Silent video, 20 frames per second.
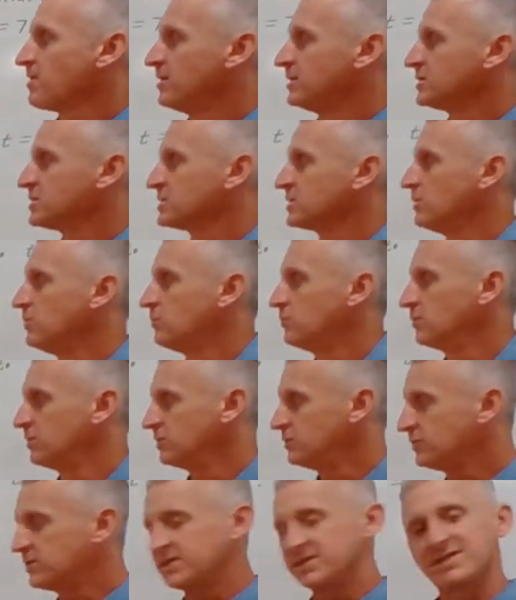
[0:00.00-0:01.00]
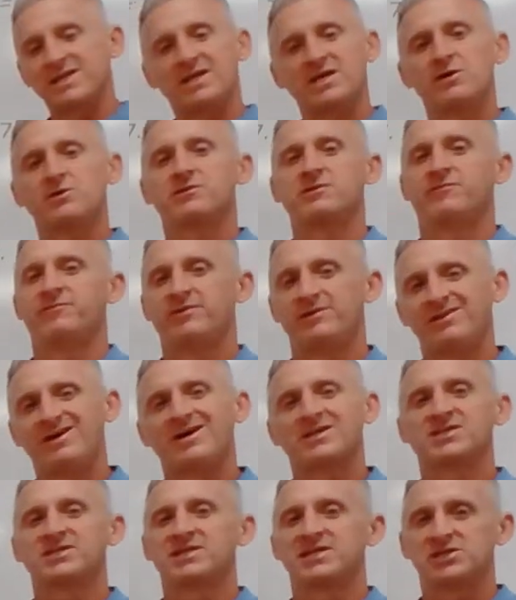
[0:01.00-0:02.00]
So you can see here the
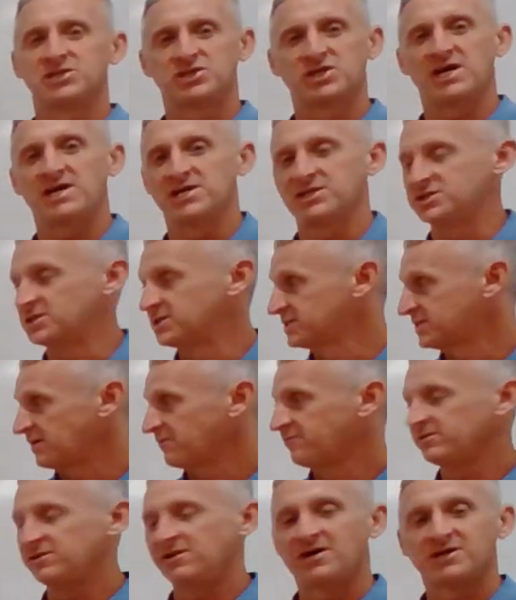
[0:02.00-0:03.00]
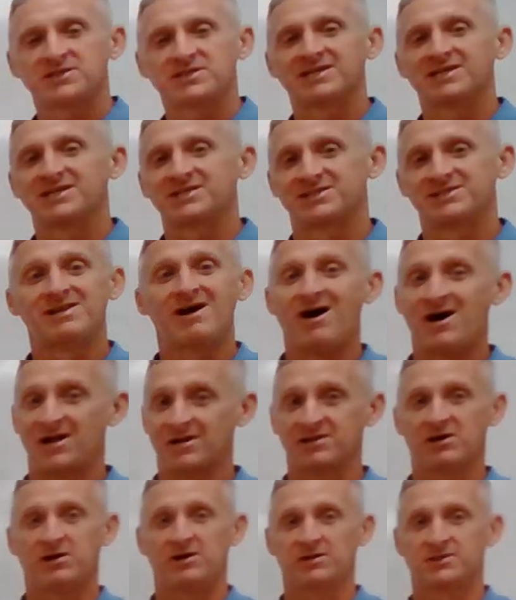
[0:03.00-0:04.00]
velocity changes. Our velocity is
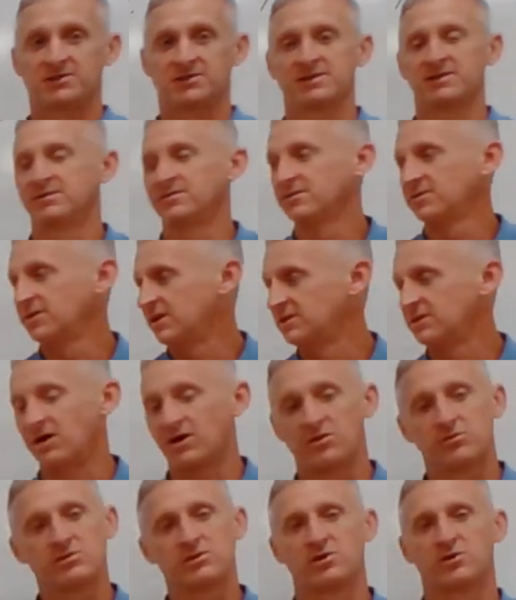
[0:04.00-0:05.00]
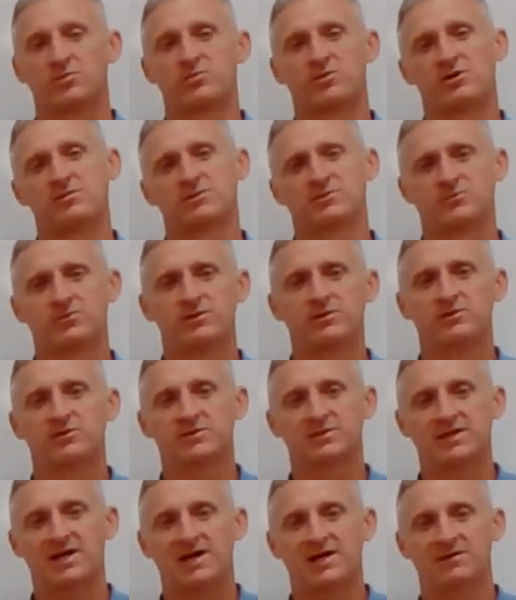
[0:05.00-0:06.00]
not constant. In the earlier problems we
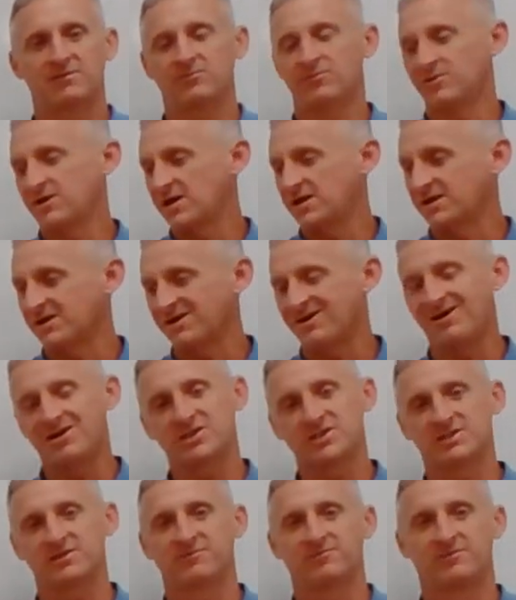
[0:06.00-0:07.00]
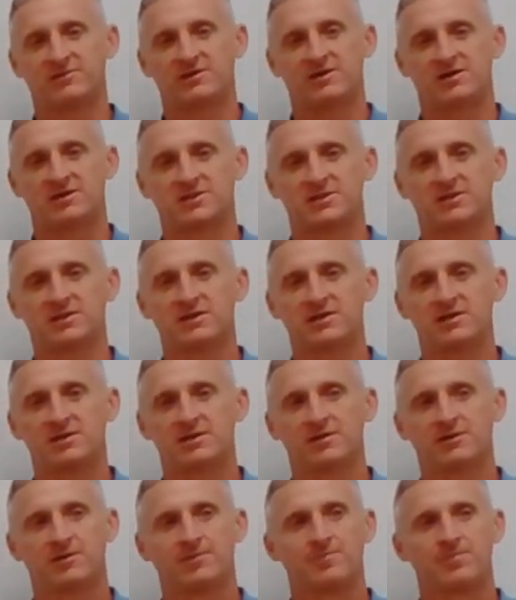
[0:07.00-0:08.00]
looked at, we had a constant velocity,
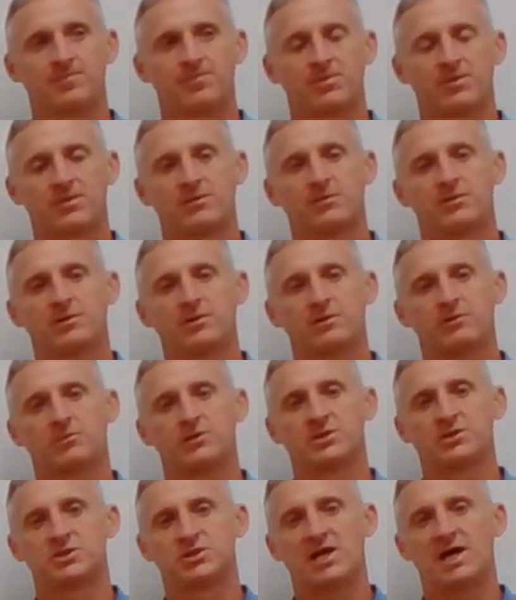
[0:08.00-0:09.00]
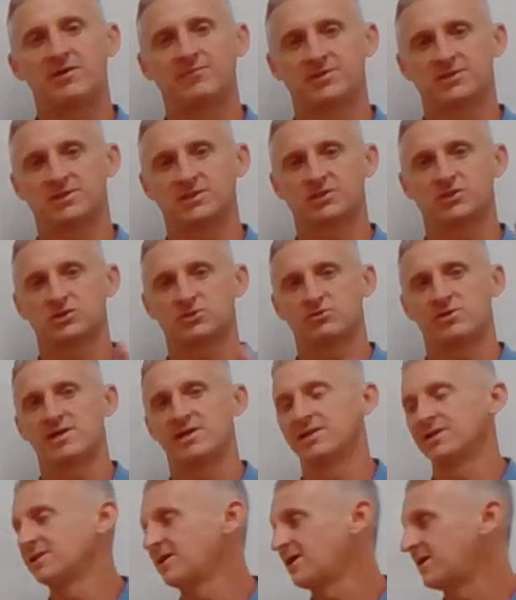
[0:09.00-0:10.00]
which gave us a
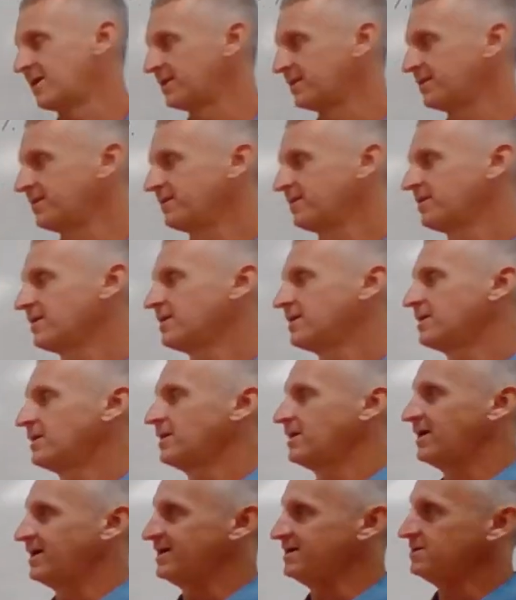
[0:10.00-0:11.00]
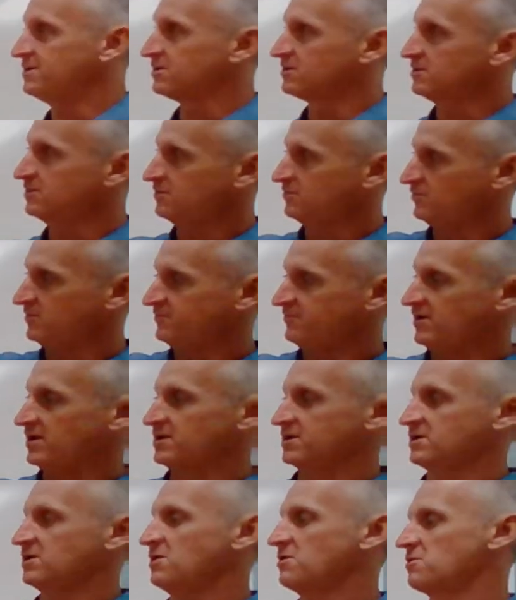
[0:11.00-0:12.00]
straight line. Here, we've
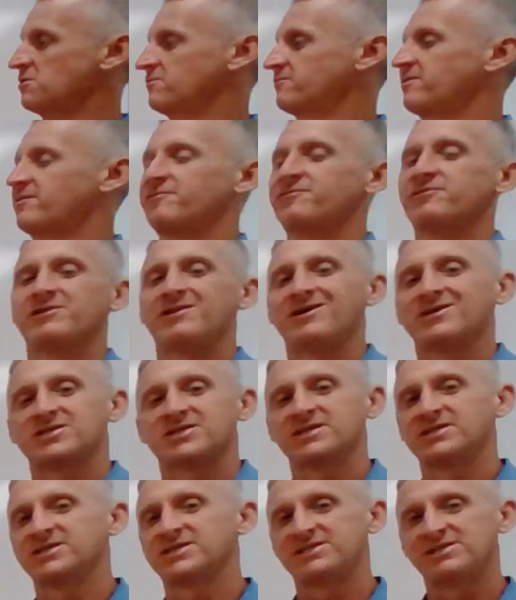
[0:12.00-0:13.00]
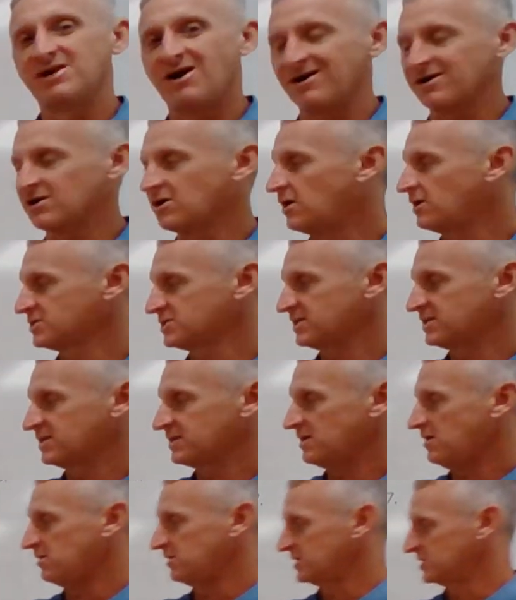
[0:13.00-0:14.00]
got a curve. Our velocity is not constant at
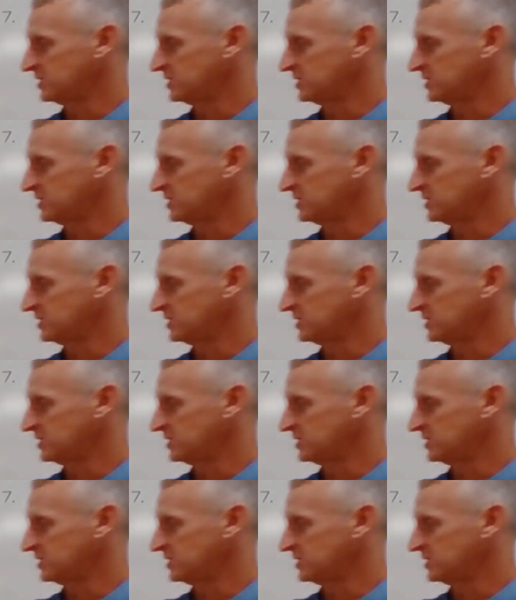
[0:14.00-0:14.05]
all.